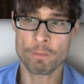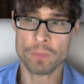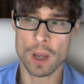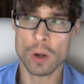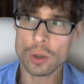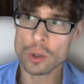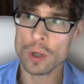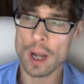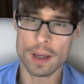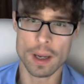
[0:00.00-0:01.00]

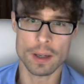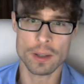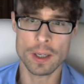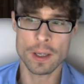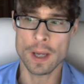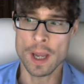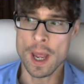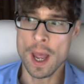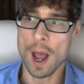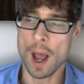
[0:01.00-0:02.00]
also, I think
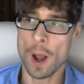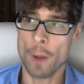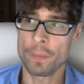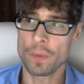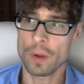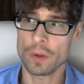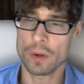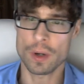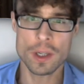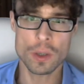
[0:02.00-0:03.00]

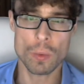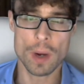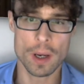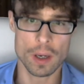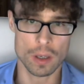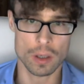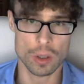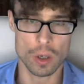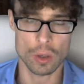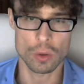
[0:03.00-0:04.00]
the reason why
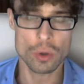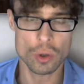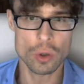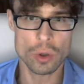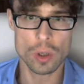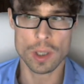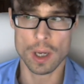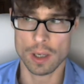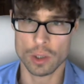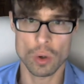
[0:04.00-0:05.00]
nutraceuticals
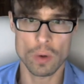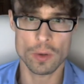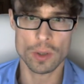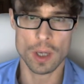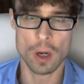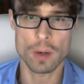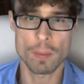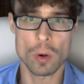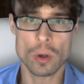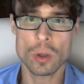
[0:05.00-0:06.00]
as Novos are
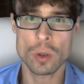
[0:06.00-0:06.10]
important,